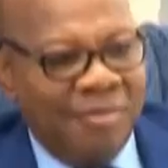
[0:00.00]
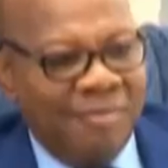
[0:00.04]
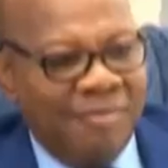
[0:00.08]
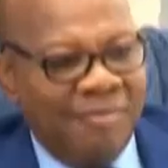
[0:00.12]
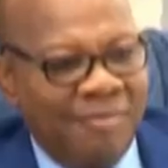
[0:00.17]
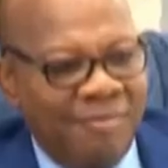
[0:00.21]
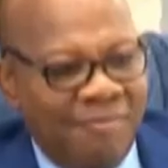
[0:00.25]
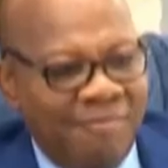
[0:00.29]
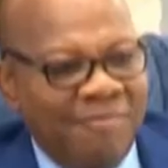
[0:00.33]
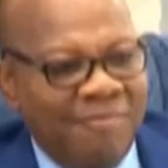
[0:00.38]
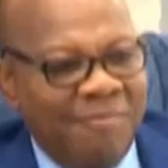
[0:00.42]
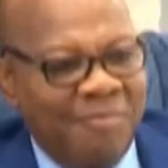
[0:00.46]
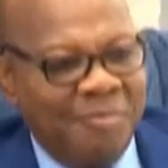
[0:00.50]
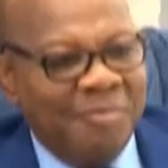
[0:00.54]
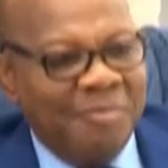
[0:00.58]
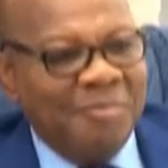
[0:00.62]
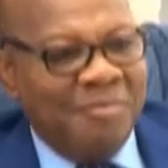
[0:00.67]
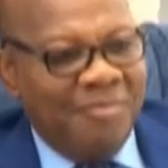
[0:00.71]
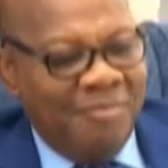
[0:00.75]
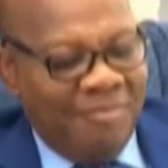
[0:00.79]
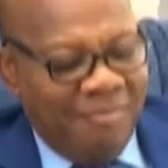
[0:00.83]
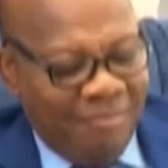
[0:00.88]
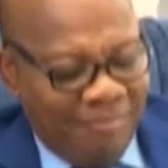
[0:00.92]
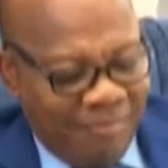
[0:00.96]
you for taking
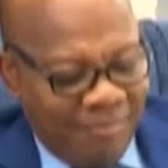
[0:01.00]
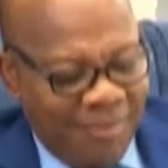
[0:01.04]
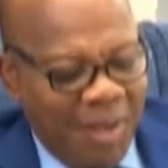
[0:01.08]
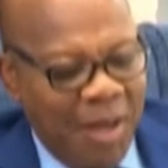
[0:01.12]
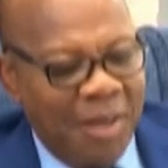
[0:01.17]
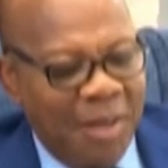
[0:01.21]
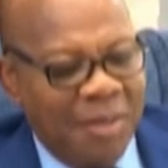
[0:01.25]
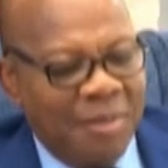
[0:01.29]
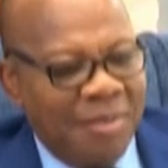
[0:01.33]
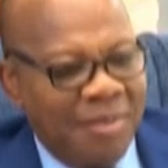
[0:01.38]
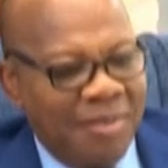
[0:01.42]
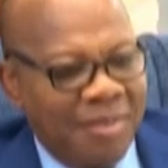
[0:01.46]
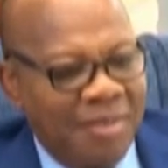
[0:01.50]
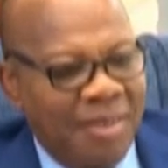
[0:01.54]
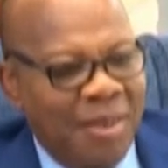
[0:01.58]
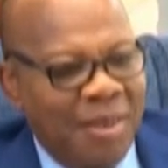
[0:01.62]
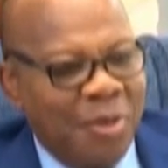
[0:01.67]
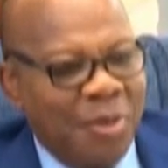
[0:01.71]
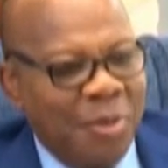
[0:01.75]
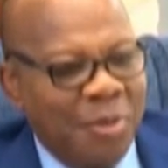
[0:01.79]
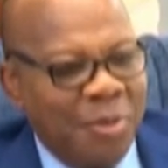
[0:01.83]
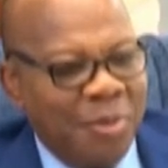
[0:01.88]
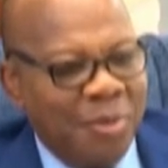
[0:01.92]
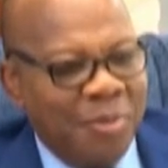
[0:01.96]
time out to talk Thanks. to us.
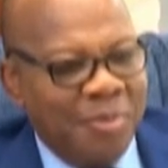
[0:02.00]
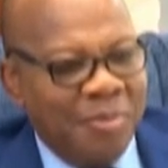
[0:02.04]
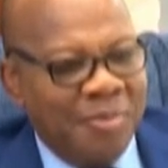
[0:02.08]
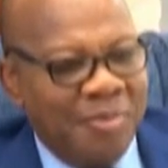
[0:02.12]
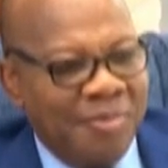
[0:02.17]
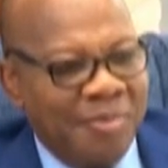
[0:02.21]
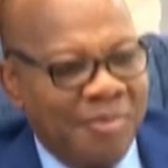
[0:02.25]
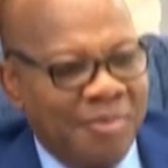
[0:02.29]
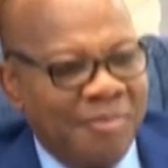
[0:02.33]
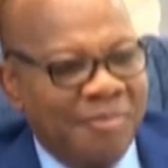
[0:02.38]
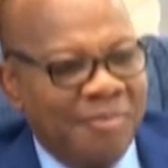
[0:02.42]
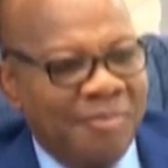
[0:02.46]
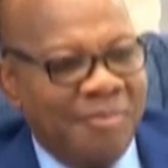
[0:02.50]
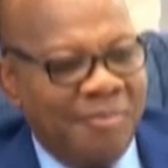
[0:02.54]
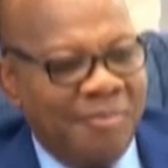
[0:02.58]
Thank you. Thank you.